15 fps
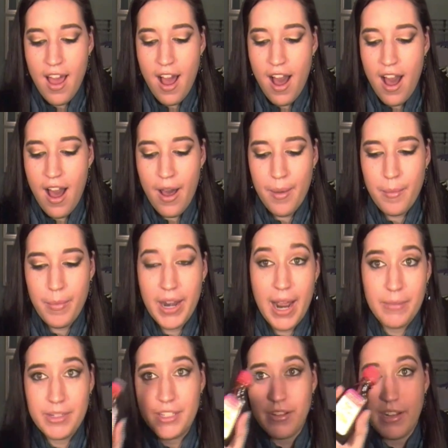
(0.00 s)
but
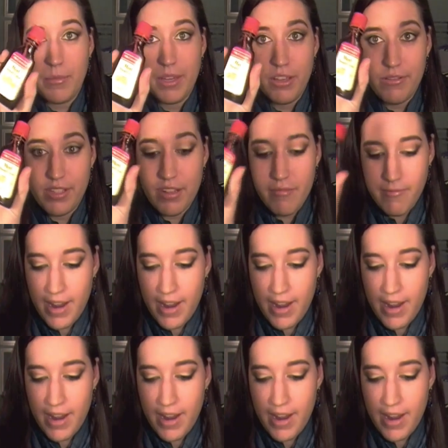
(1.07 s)
I'm just going to be using